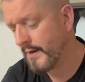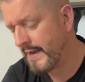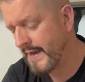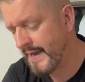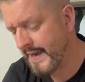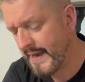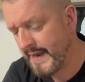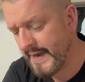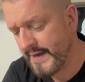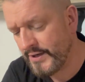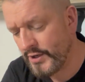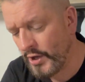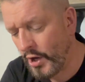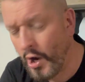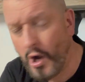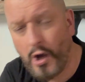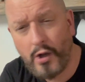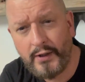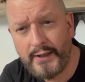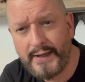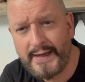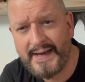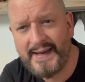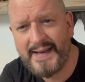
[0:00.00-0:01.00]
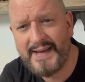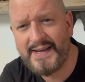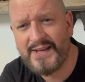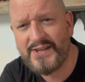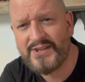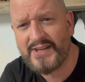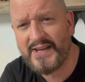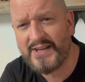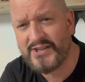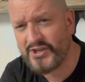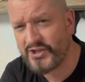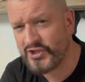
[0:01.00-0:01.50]
And all it
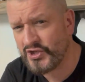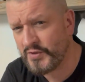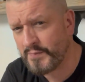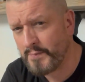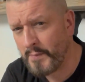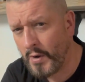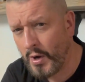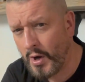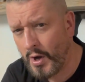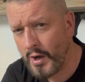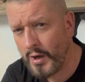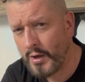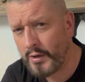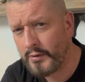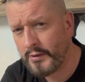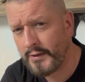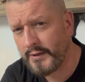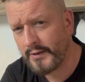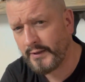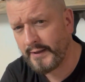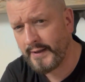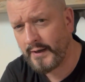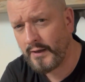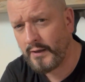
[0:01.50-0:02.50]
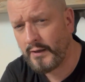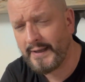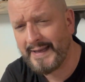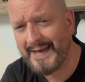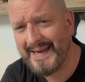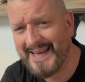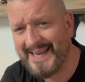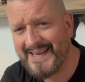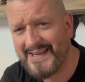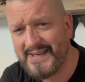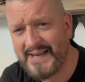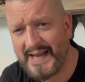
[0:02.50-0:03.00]
is a small little
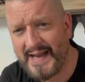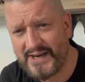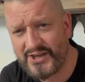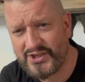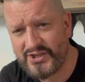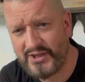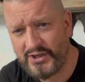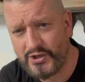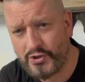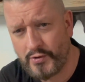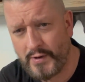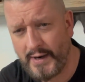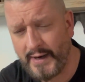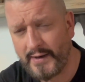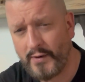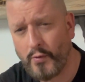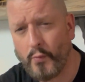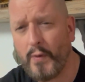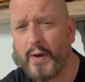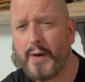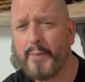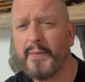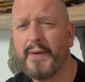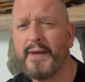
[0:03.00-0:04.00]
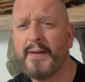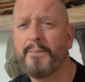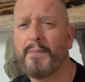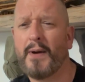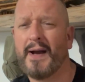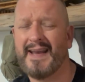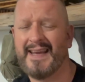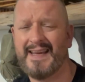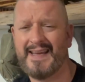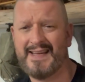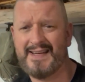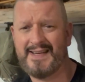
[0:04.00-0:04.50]
indexing trick. What I mean
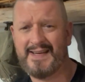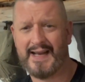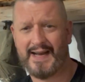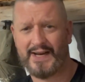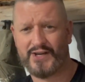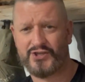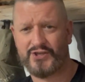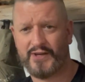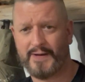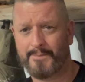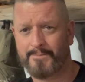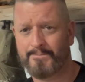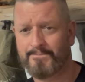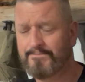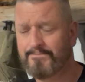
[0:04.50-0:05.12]
by indexing?